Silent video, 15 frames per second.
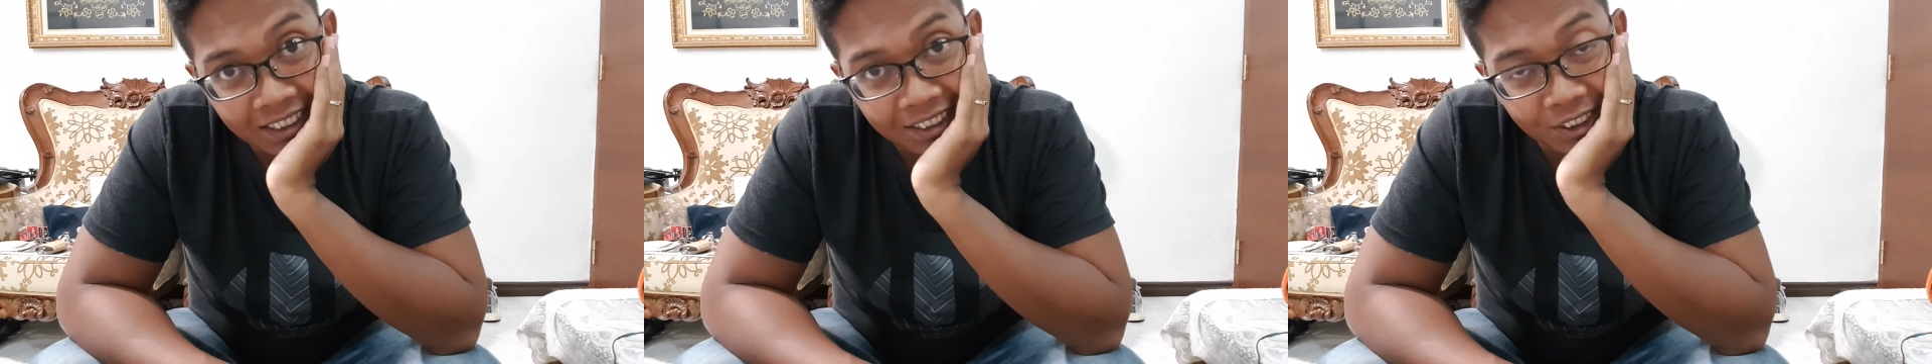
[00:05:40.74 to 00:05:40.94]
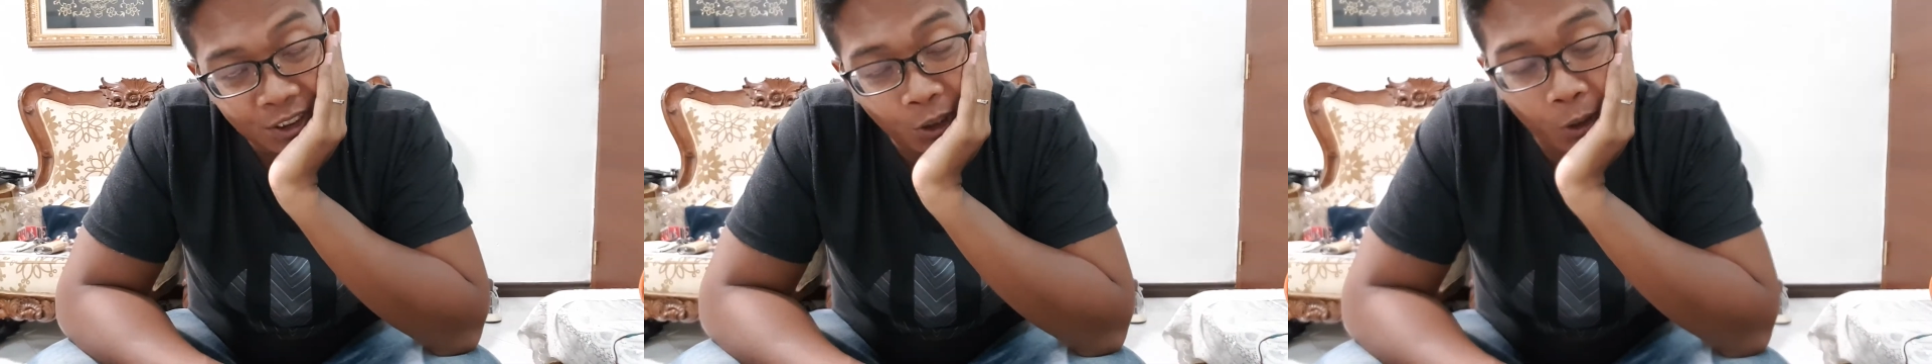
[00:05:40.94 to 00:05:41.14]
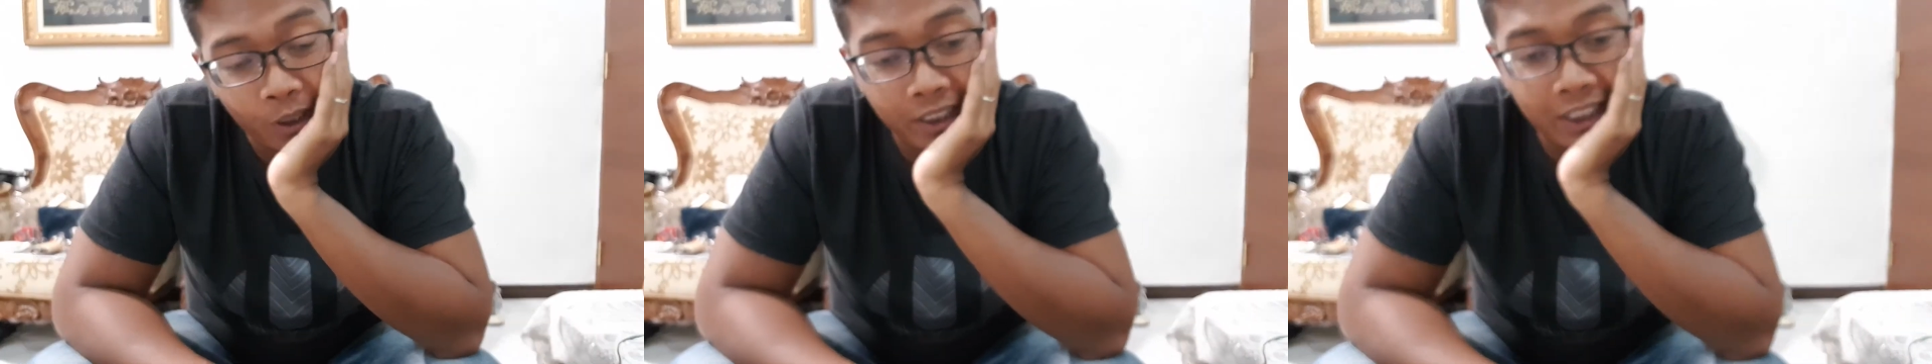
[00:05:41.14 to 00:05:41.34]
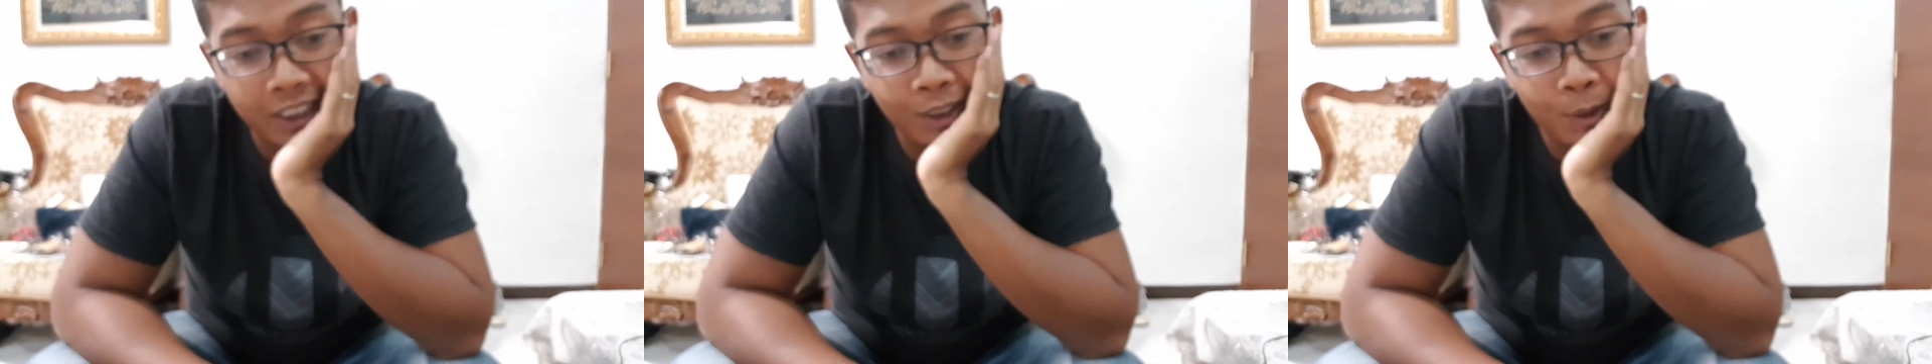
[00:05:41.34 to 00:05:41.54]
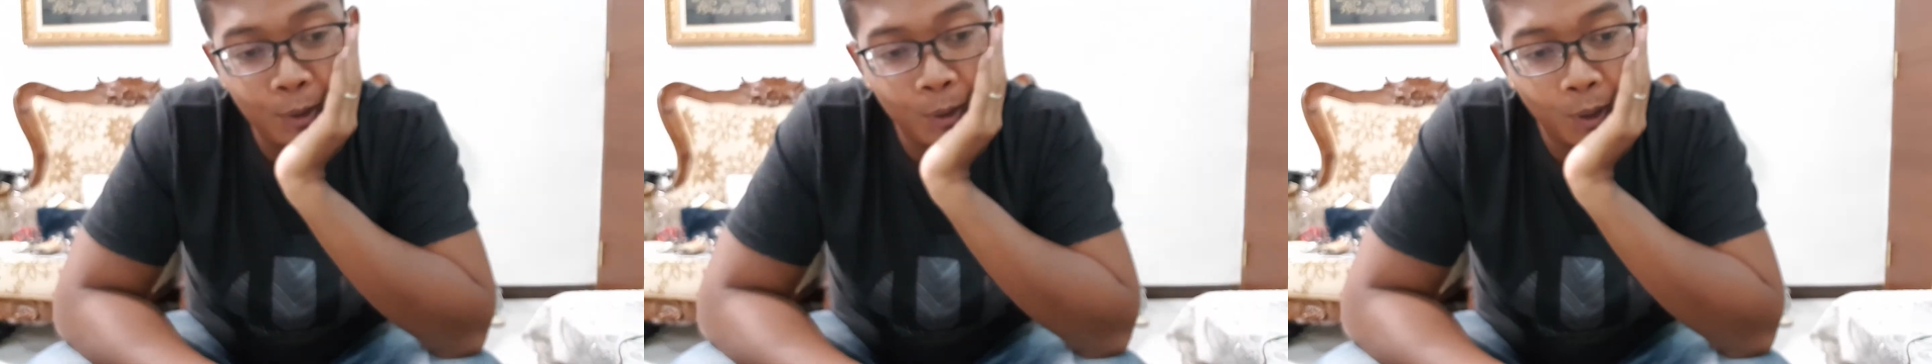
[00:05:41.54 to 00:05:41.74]
Johnny
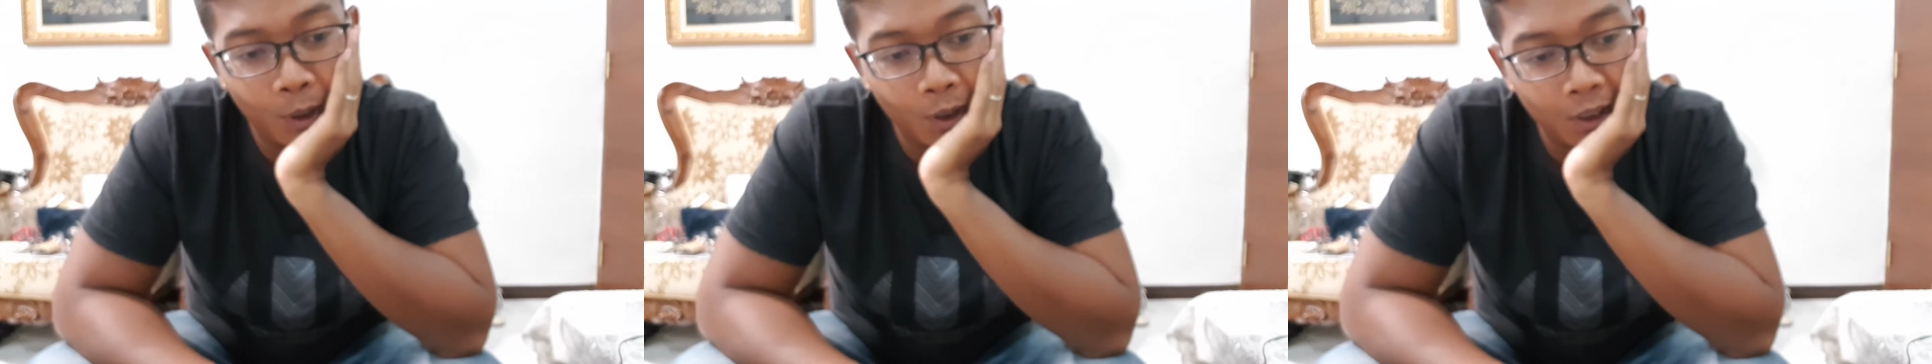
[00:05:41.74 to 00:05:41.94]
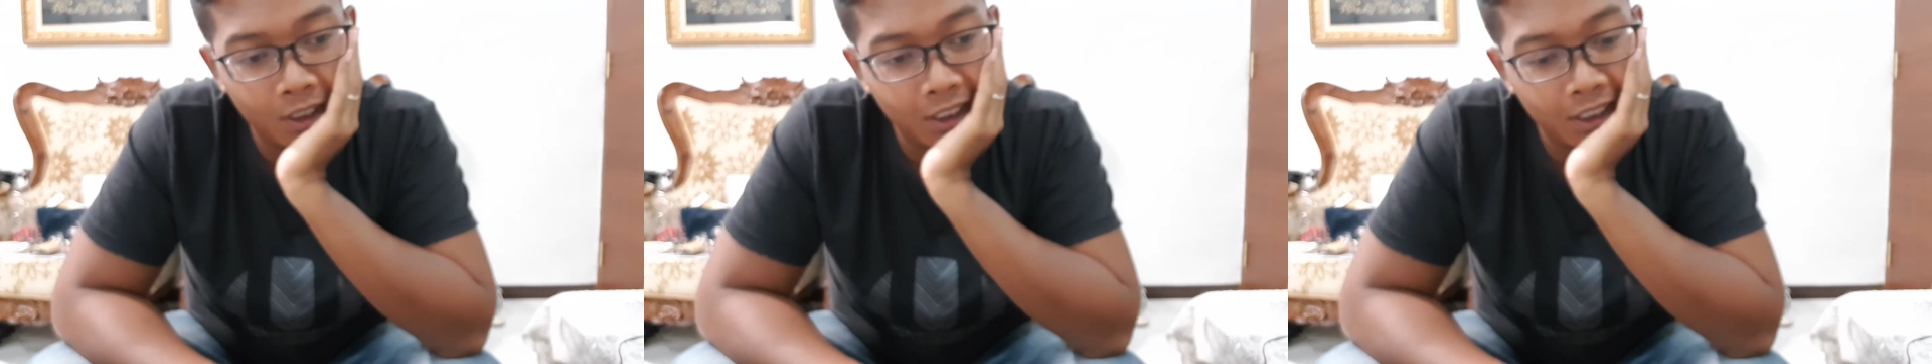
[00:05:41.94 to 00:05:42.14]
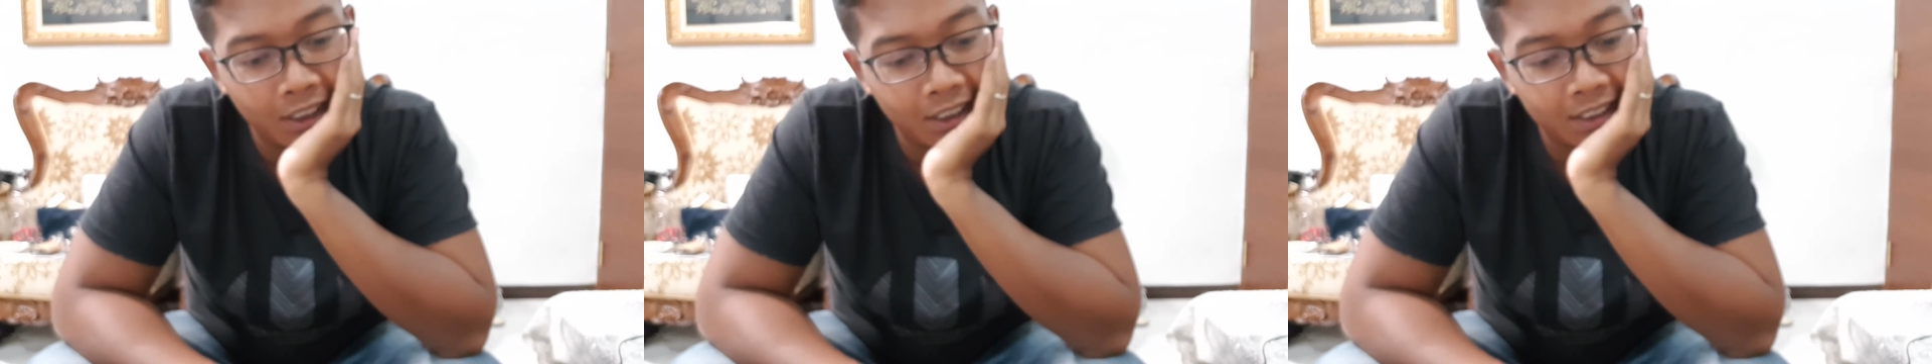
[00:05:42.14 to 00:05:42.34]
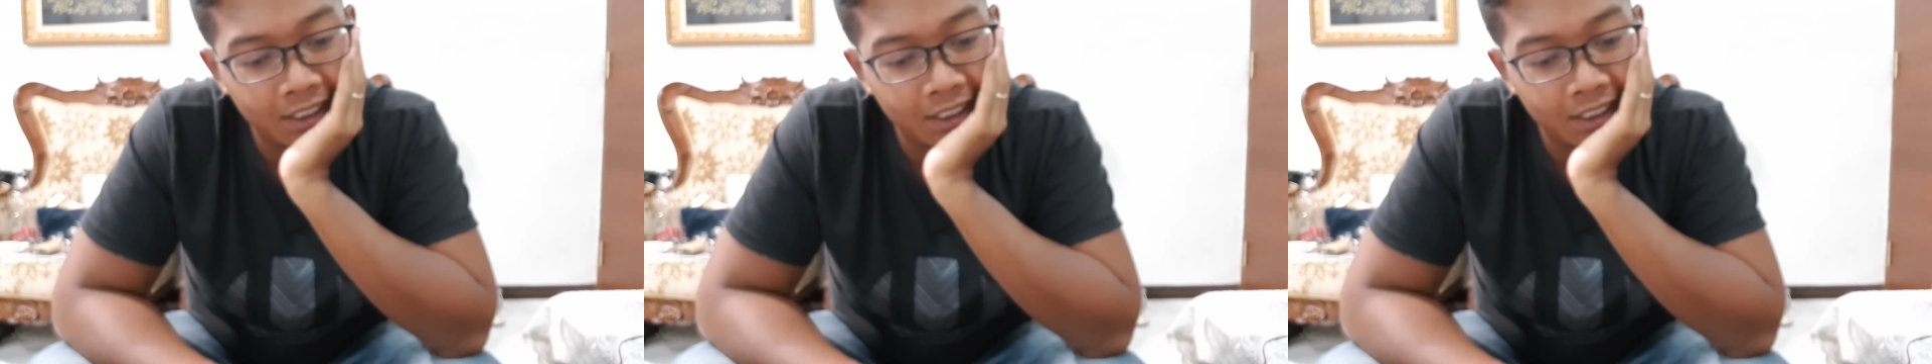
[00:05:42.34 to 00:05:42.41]
do all his